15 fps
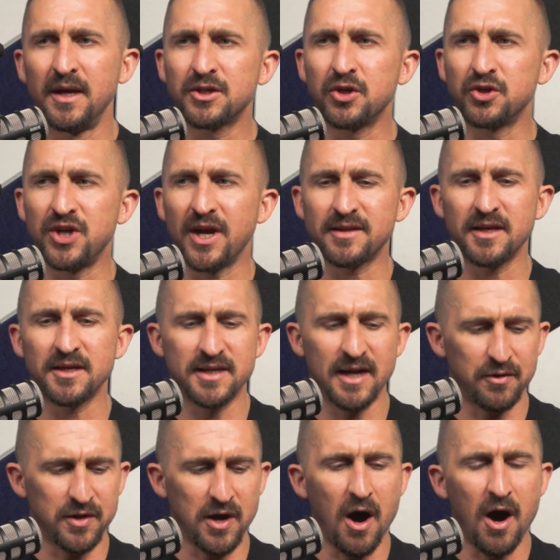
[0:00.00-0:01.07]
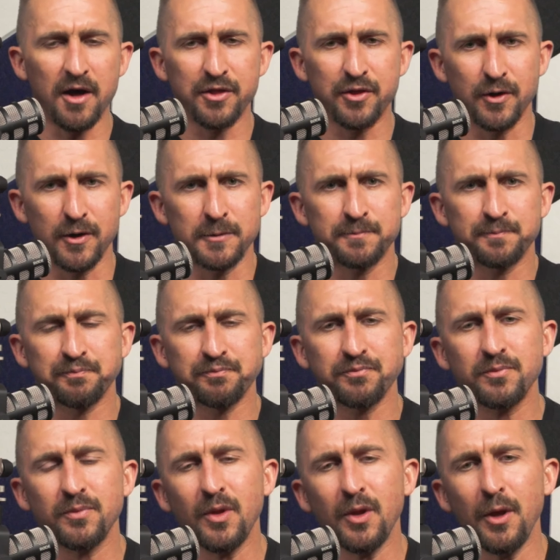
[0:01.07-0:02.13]
So check this out. The author
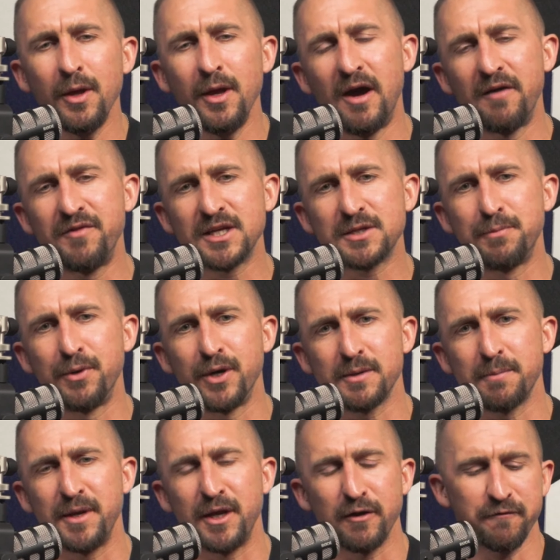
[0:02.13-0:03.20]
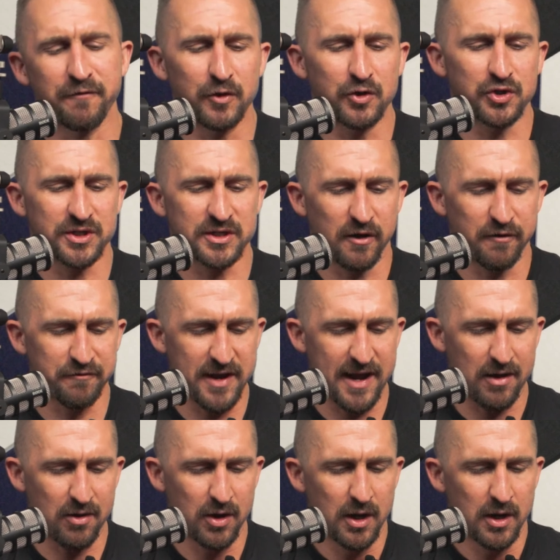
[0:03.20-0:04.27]
of this book, Be Your Future Self
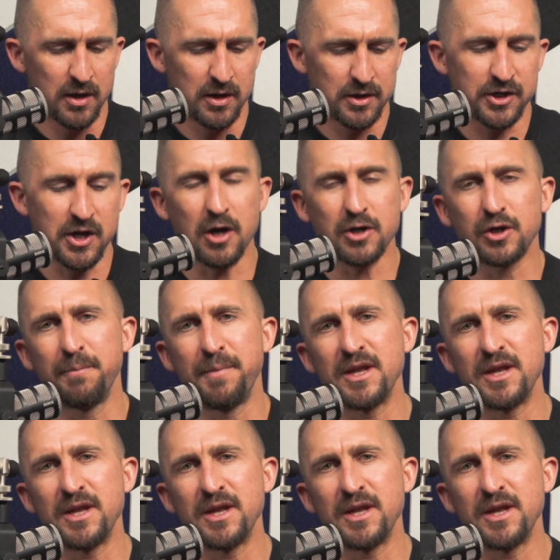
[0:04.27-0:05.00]
Now, Dr.